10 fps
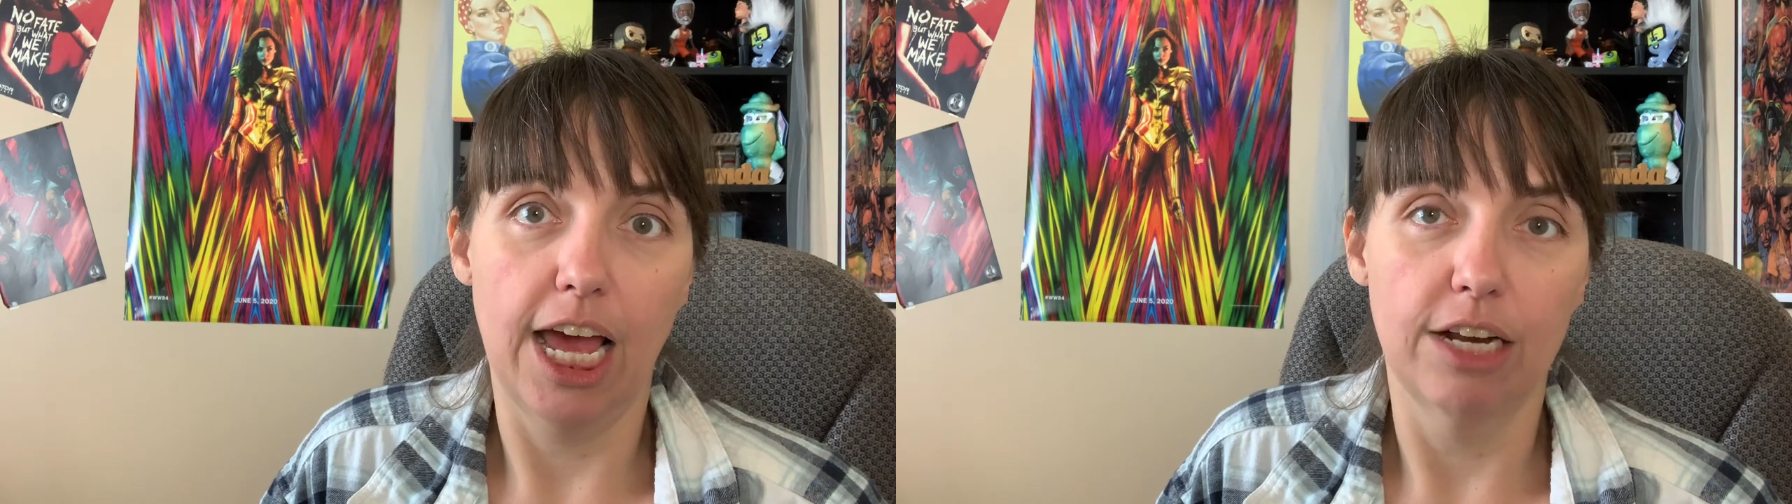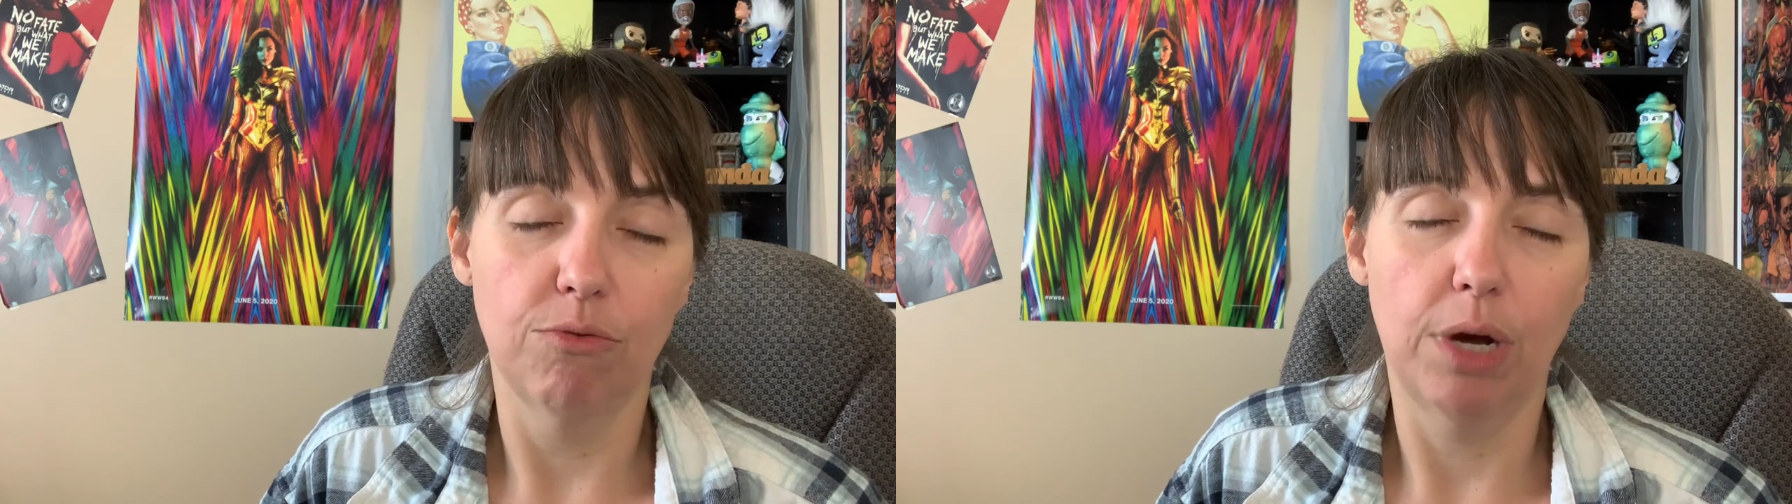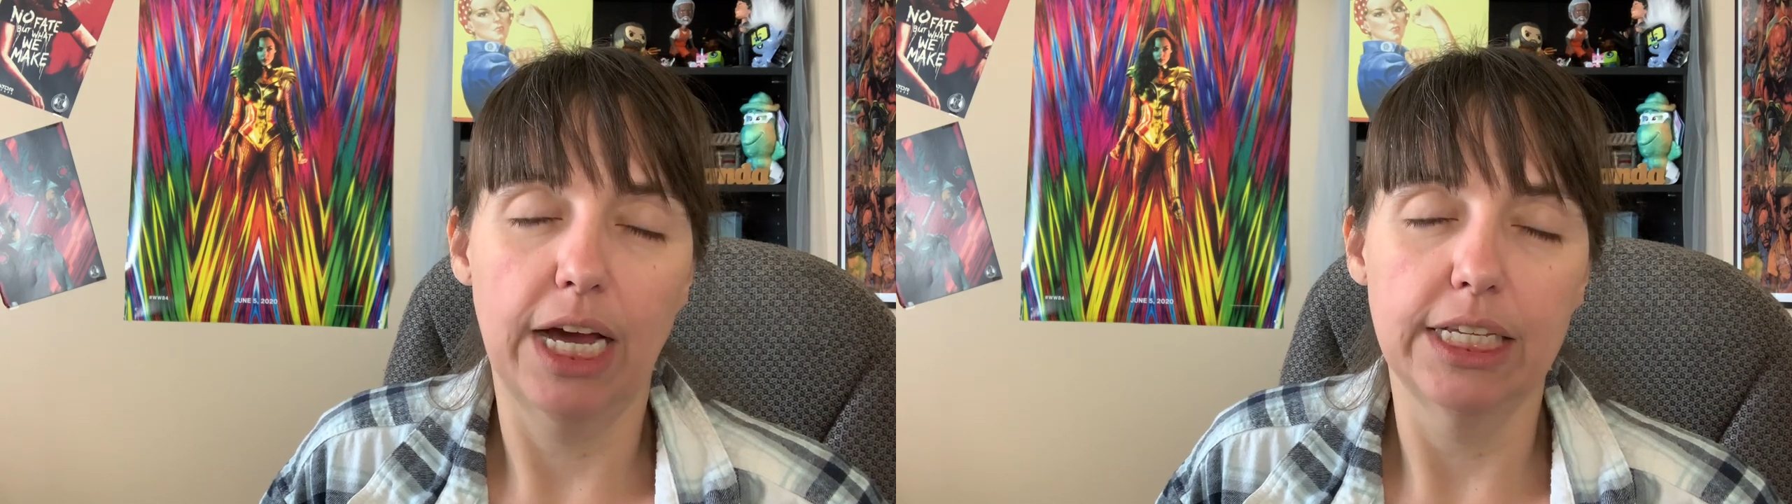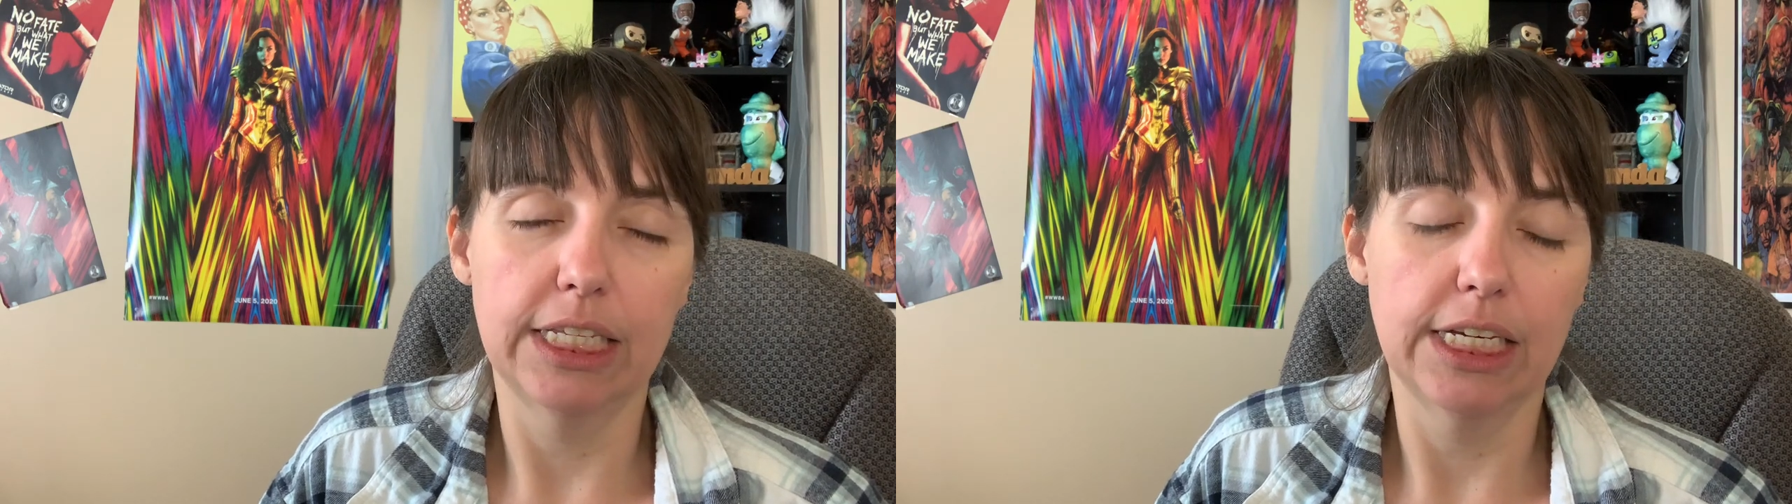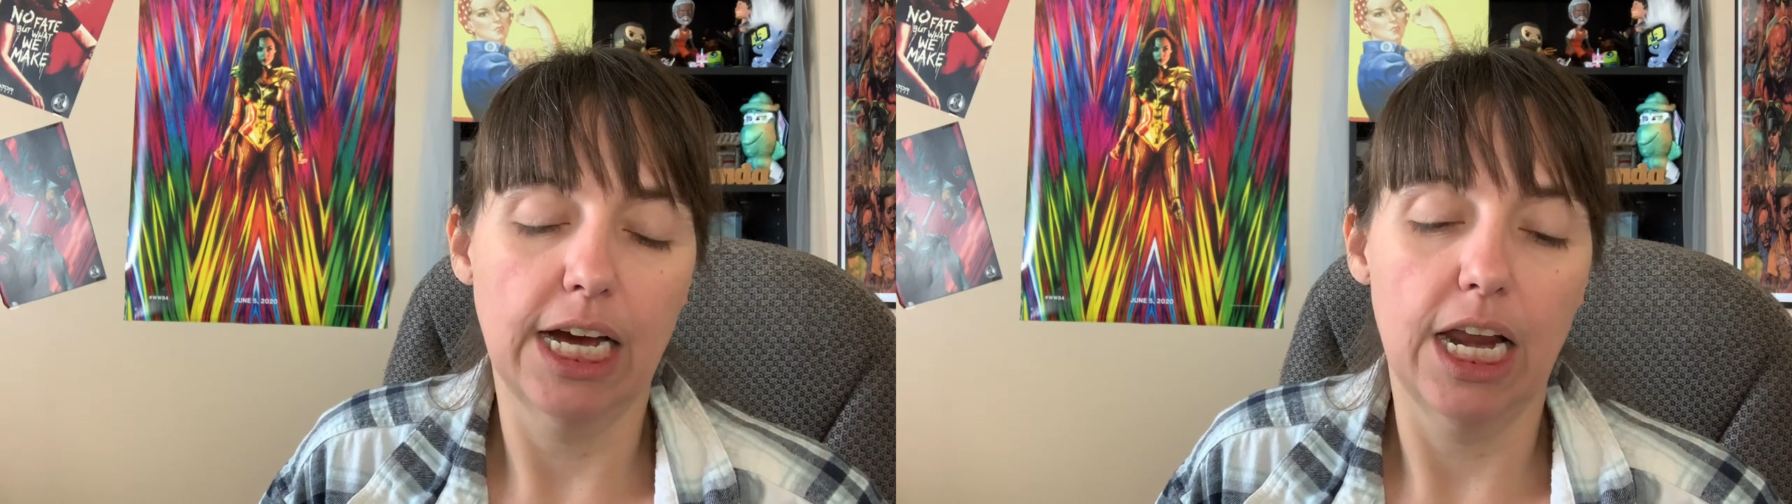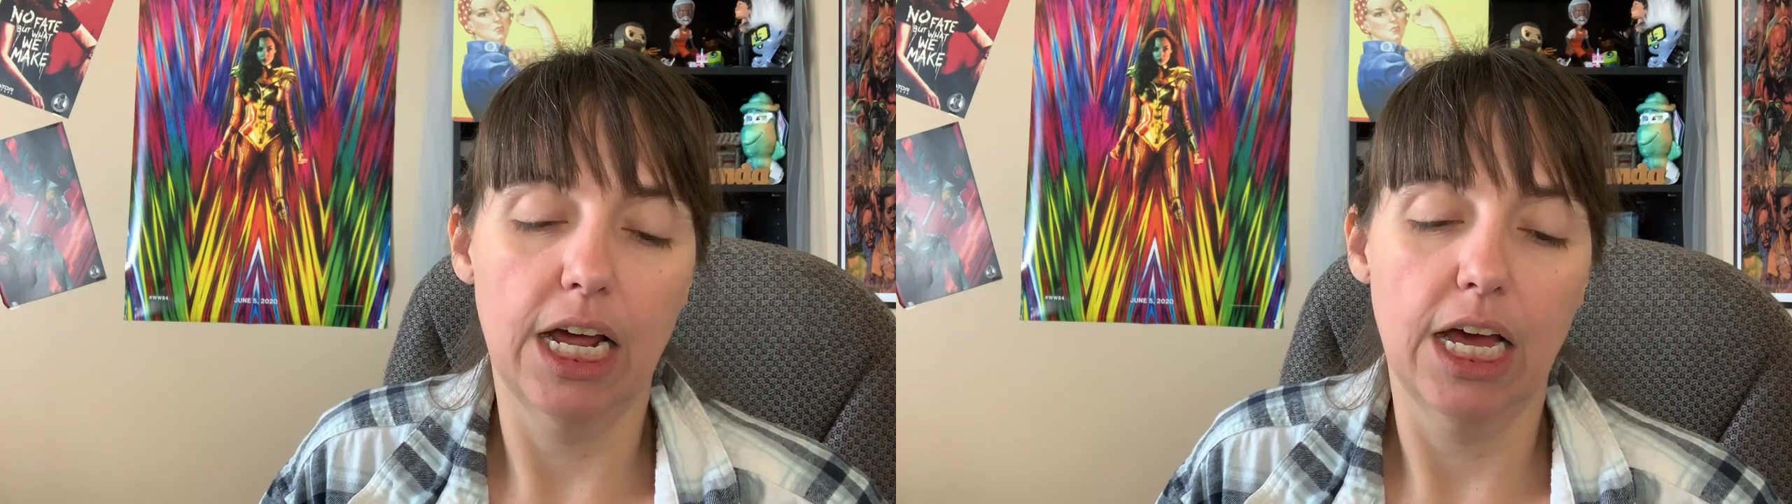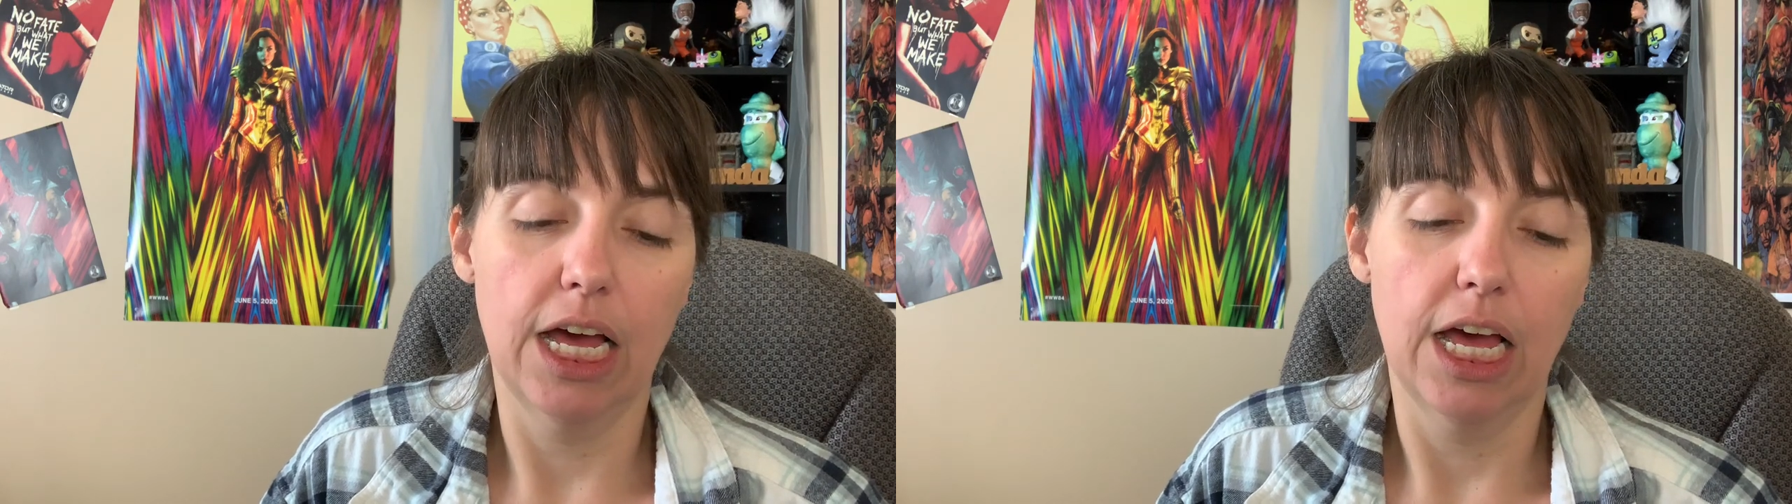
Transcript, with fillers: that? Why is he gotta?